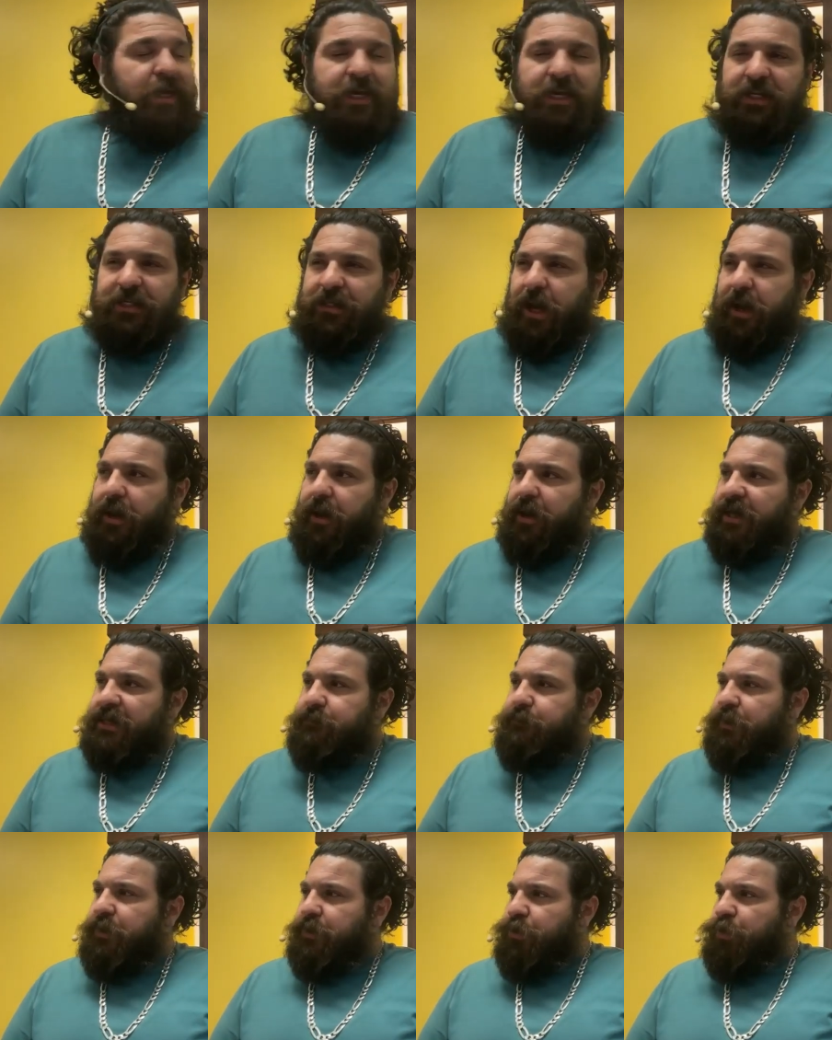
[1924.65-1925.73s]
He's not a
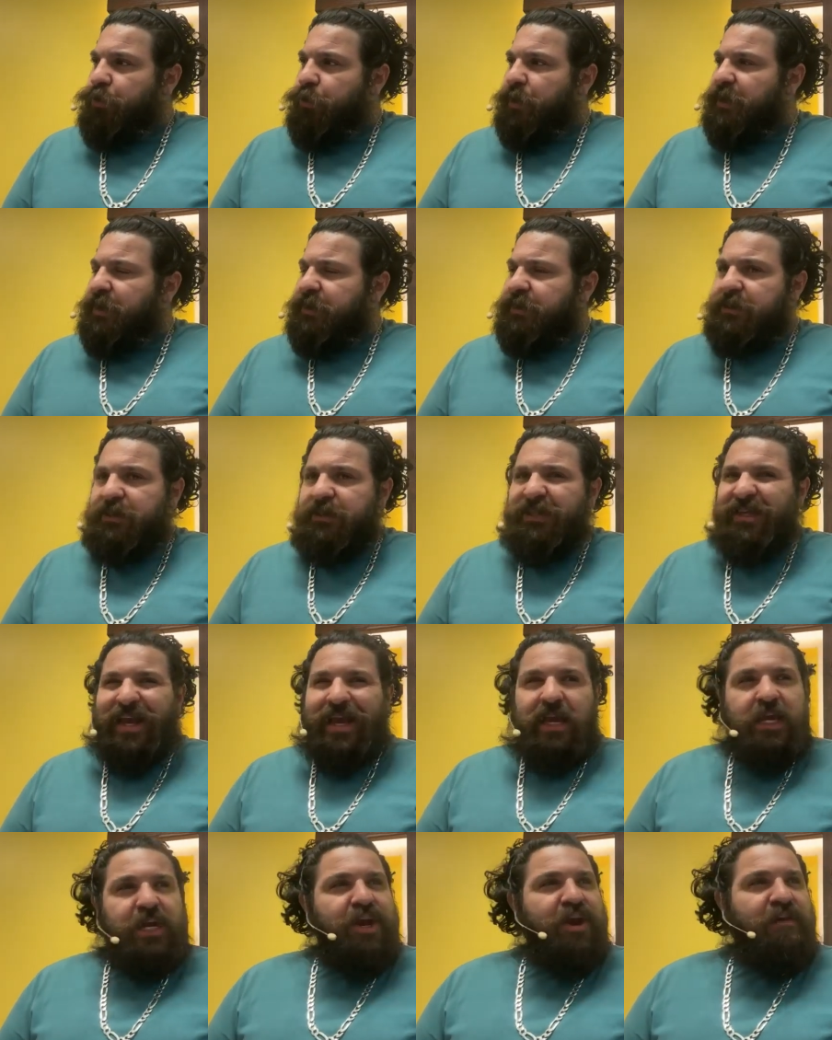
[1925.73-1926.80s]
husband who is
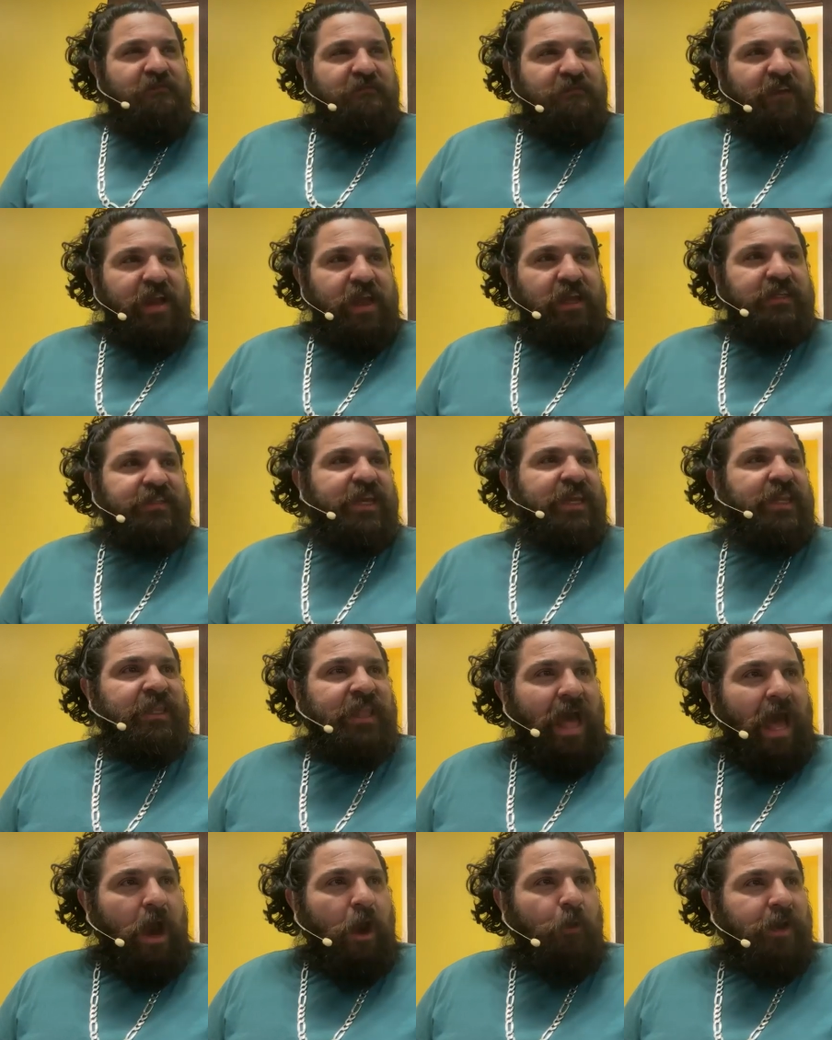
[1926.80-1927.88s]
in your face and
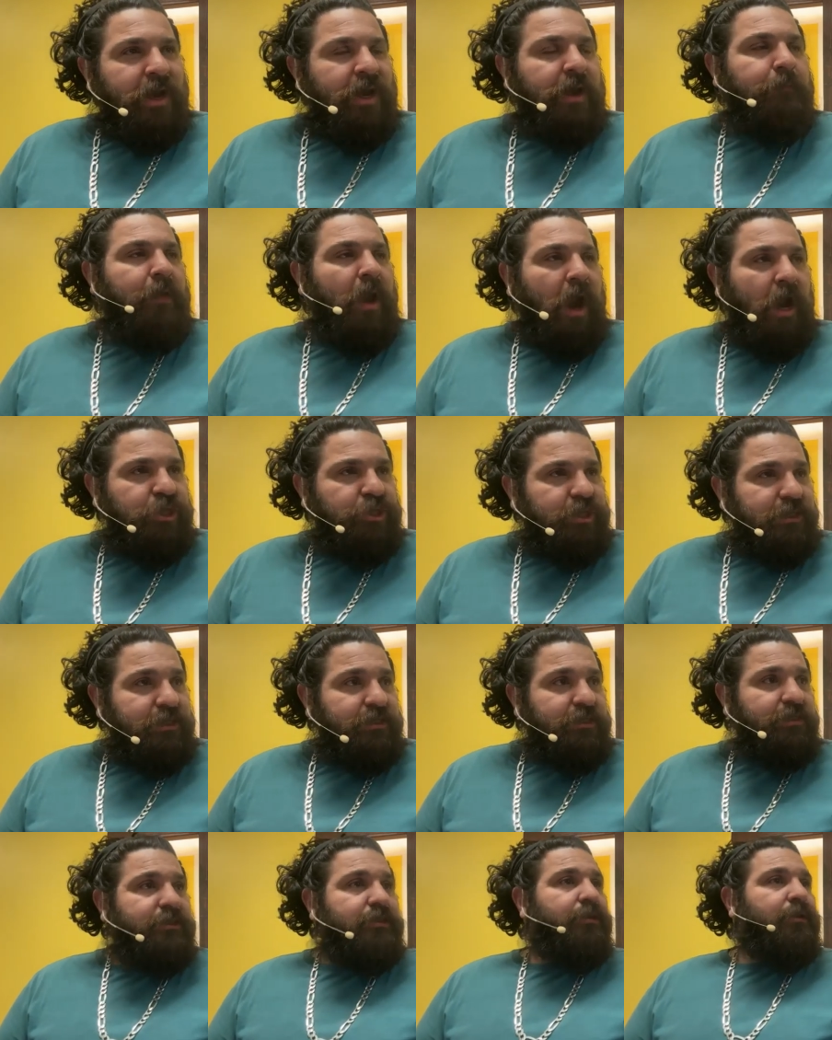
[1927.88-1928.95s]
loud and
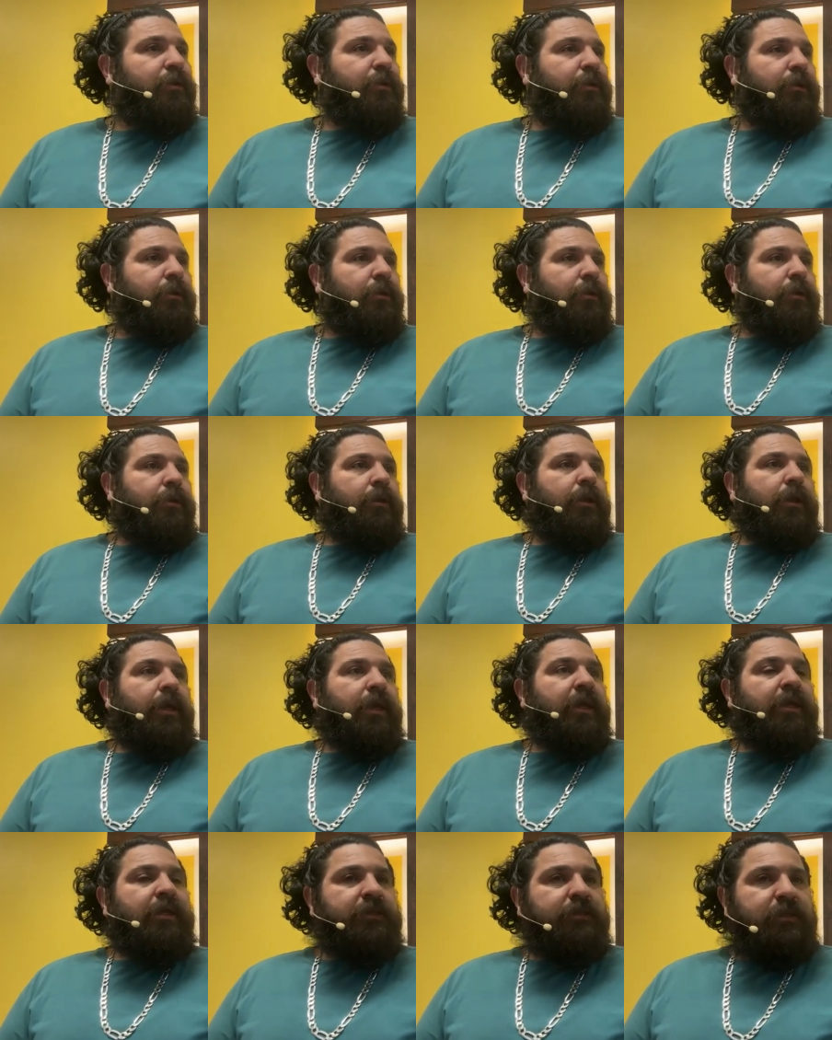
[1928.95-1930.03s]
obnoxious.
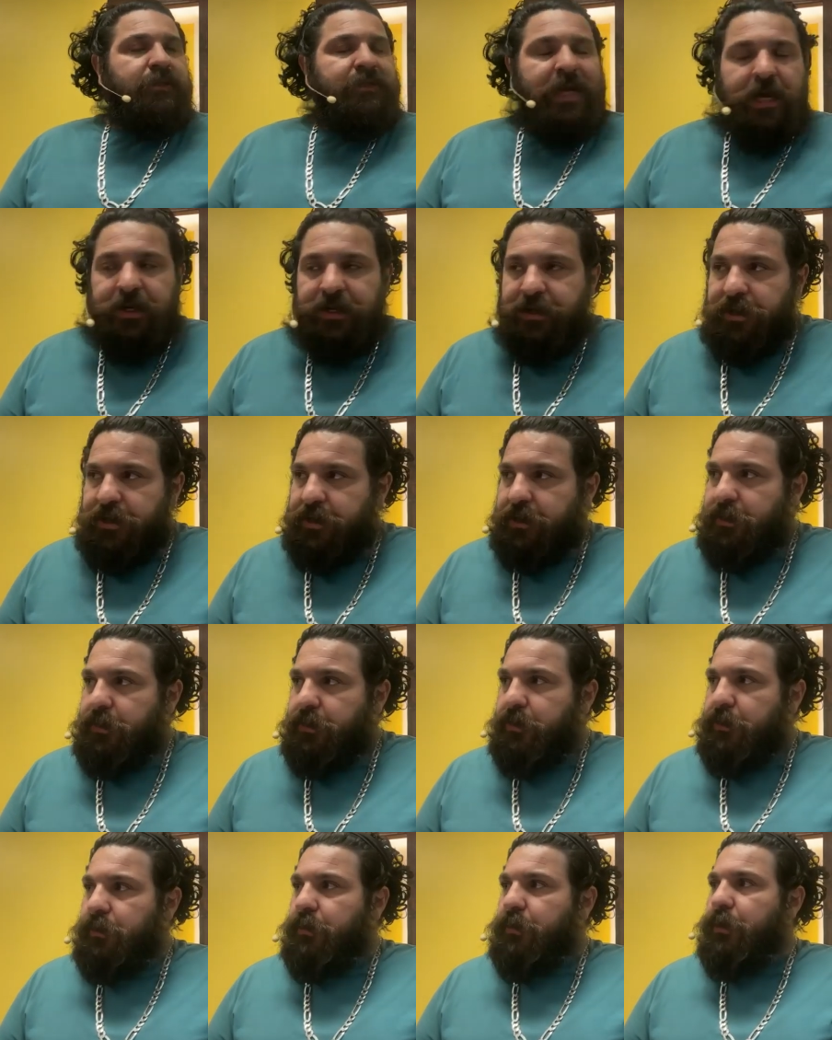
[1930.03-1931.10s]
He's tender,
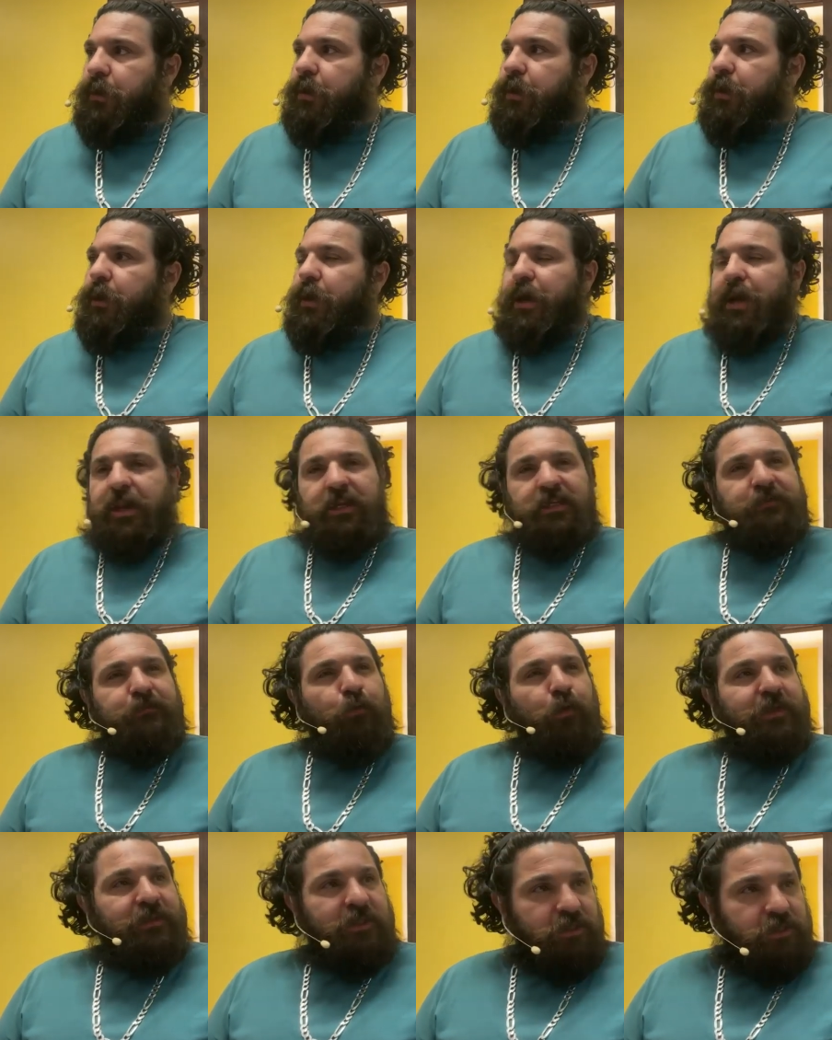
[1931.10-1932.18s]
and his
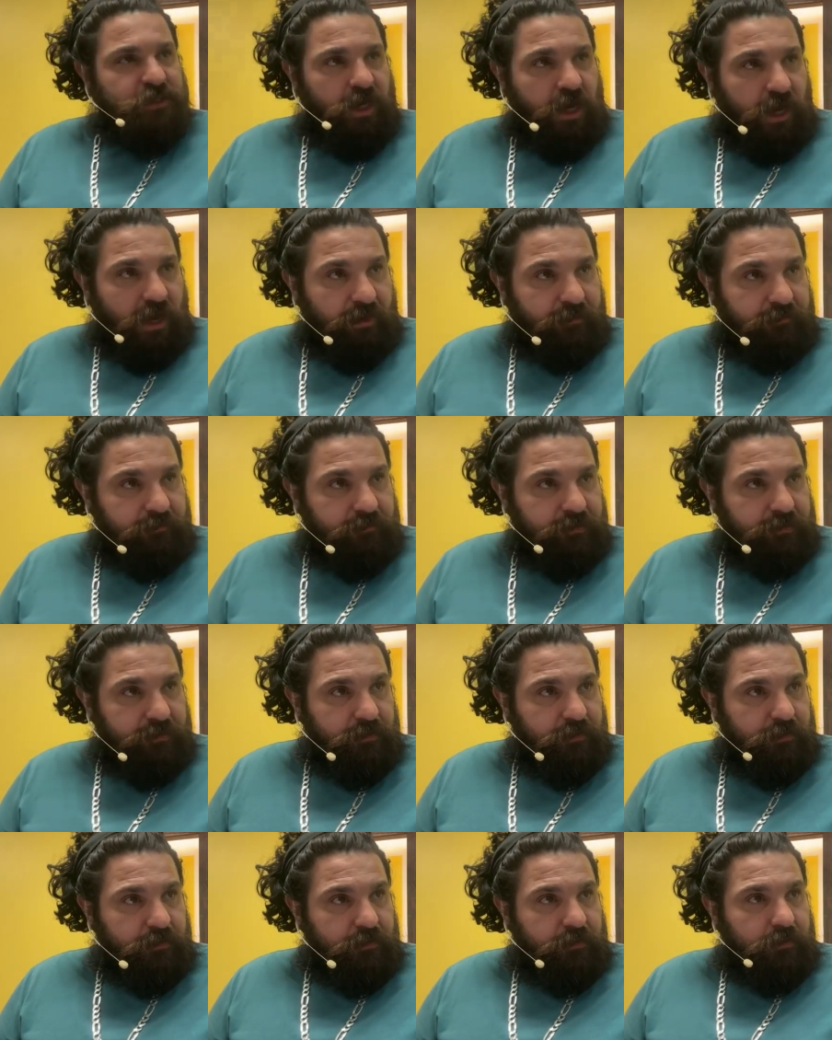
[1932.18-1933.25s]
voice is soft,
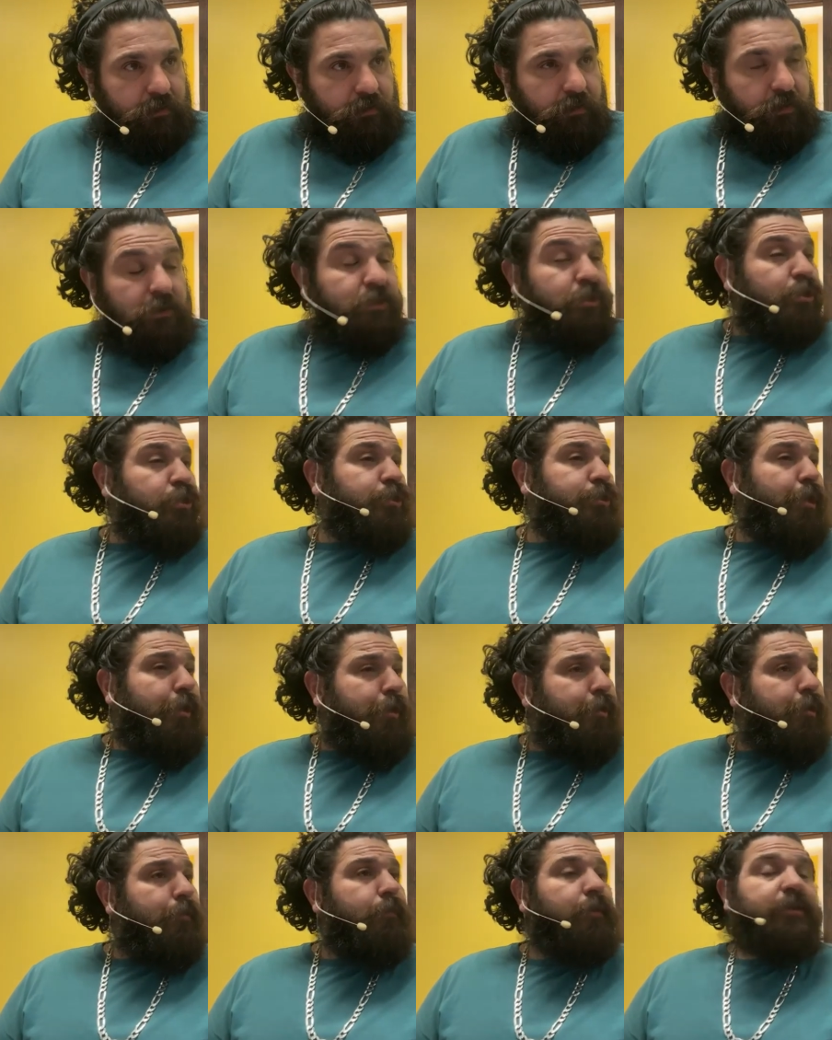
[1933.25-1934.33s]

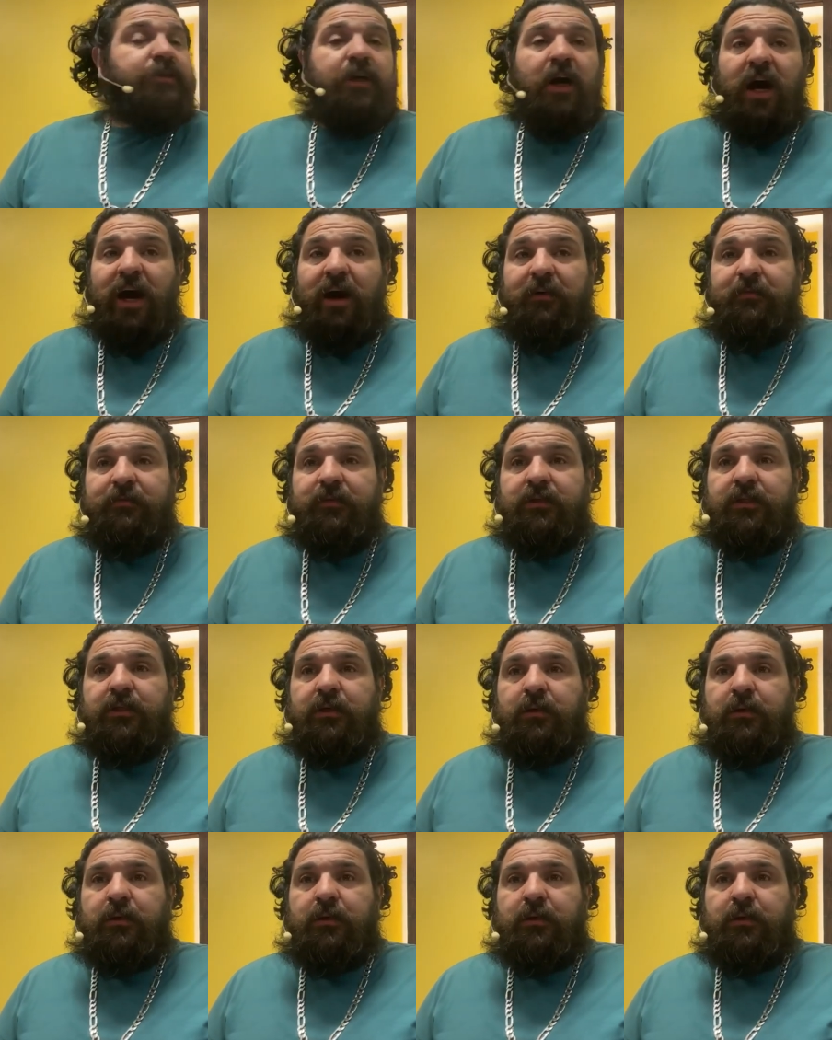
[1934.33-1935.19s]
stern but soft.